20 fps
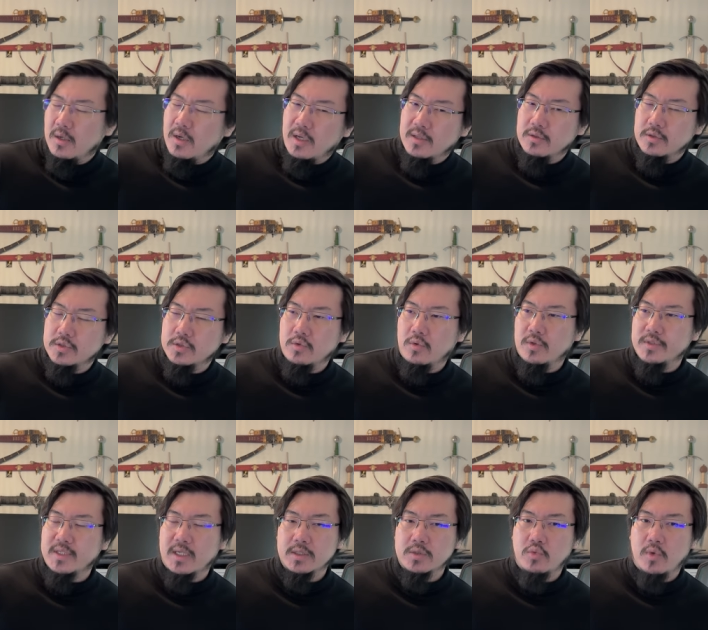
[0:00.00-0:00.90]
other
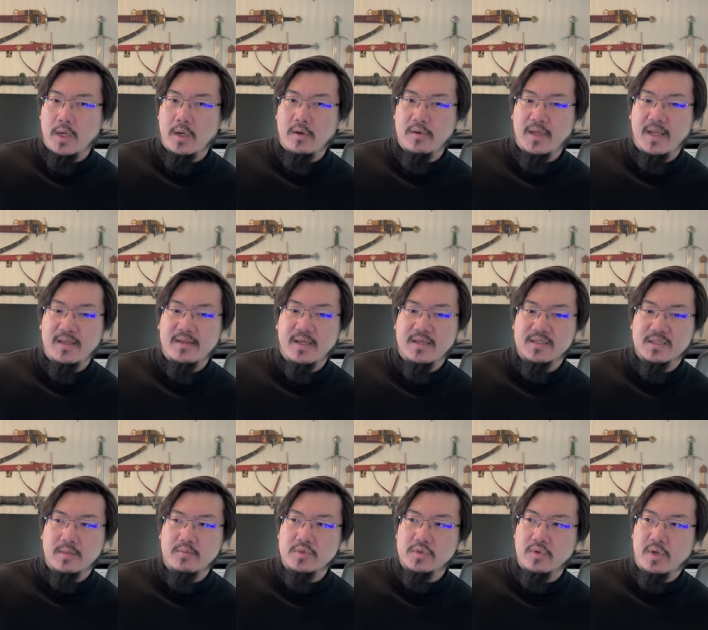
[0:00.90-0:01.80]
swords as well. And they
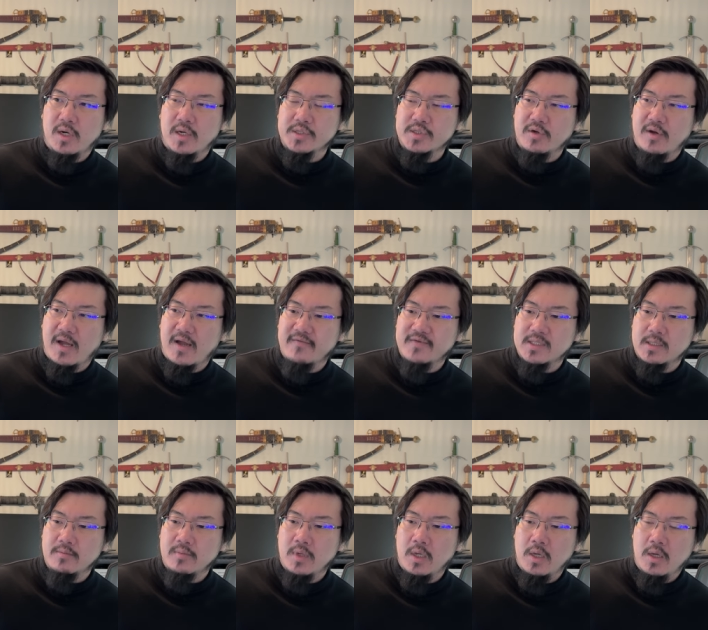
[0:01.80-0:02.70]
seem to also have
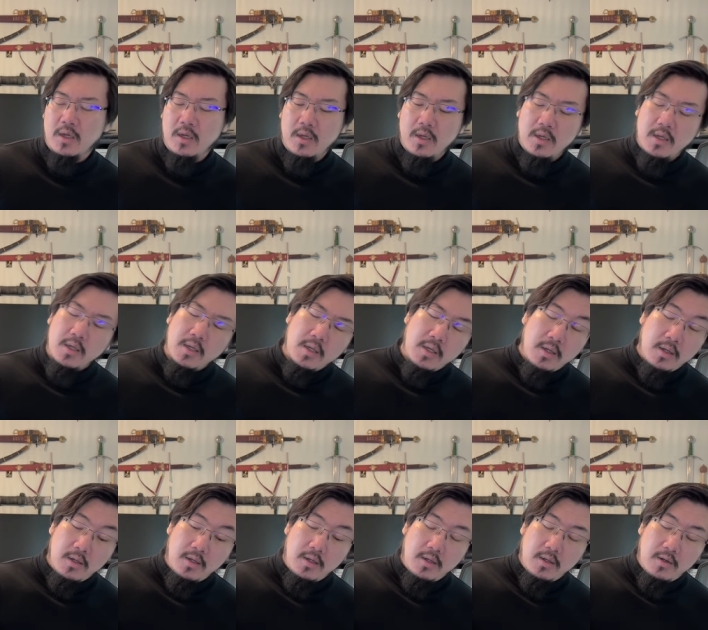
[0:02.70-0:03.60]
some
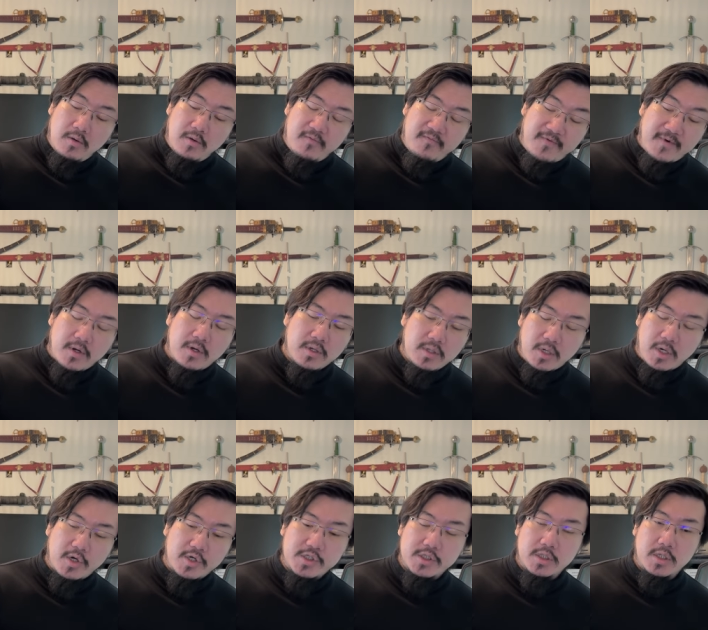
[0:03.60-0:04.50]
very
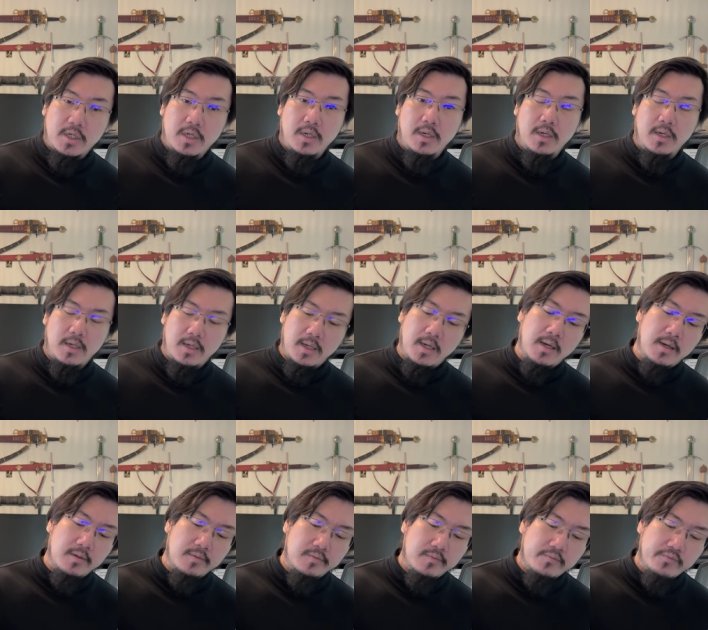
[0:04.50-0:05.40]
large
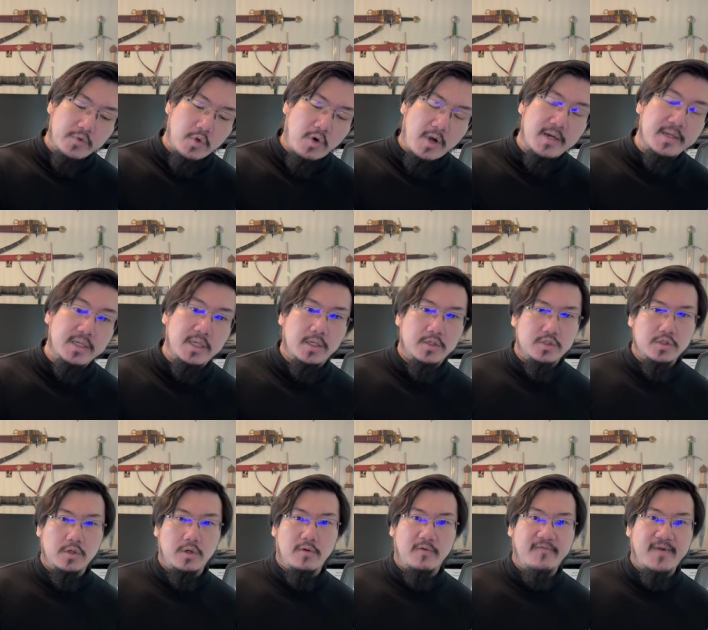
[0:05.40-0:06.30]
uh, quality
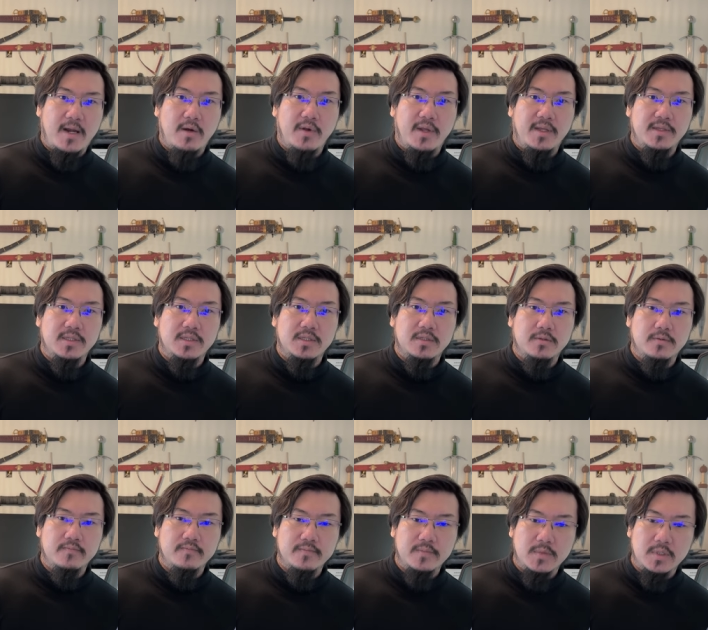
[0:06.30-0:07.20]
control variants.
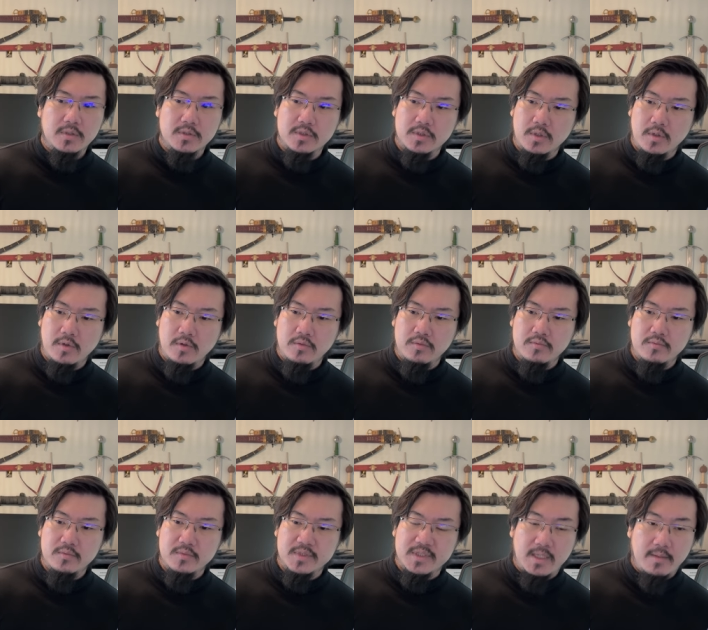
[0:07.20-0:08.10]
So
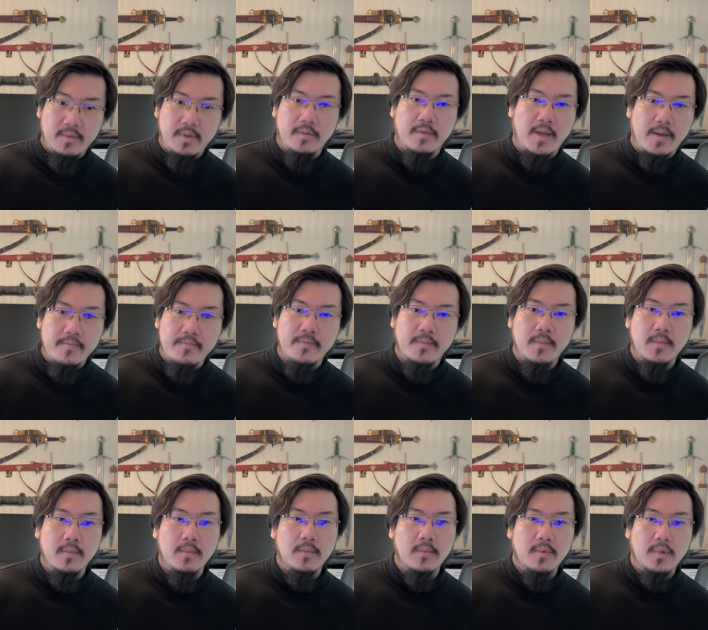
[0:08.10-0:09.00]
some of them,
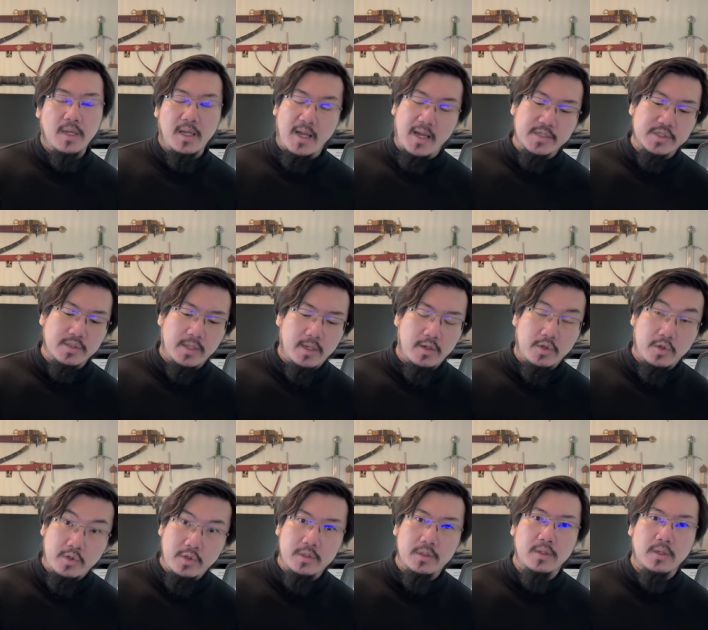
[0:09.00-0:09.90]
actually a
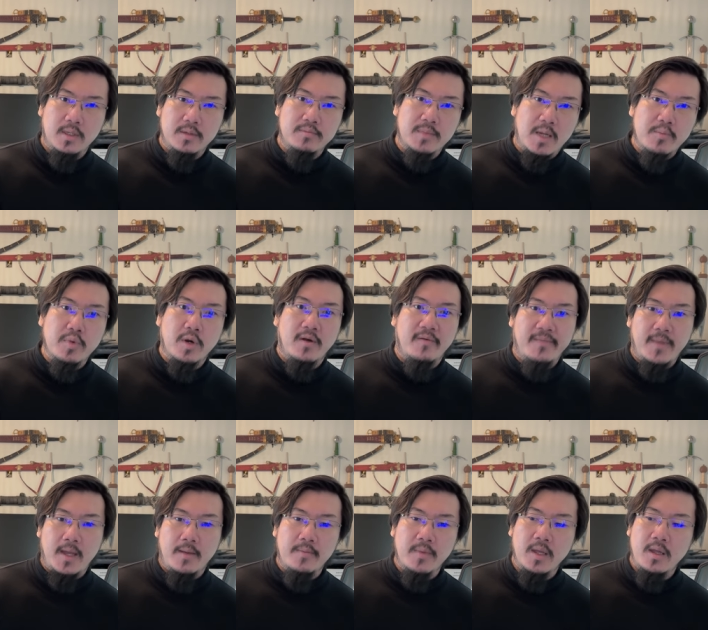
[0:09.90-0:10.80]
good number of
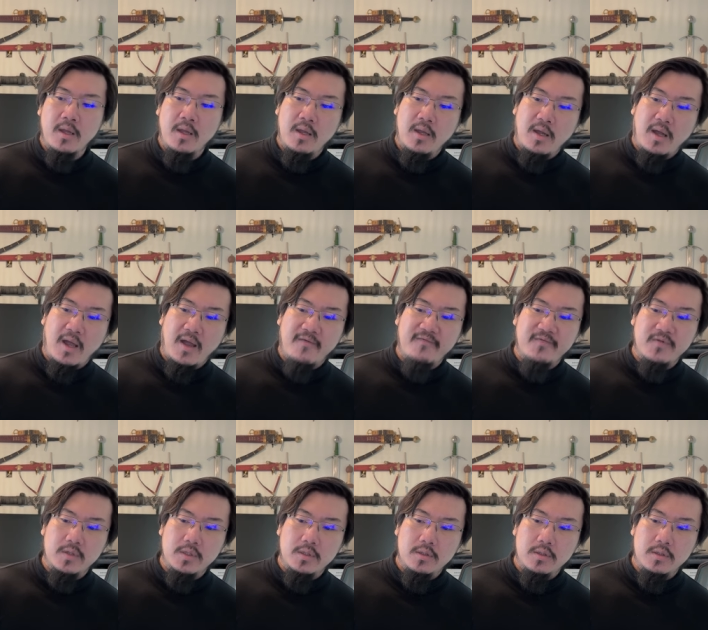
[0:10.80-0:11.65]
them, have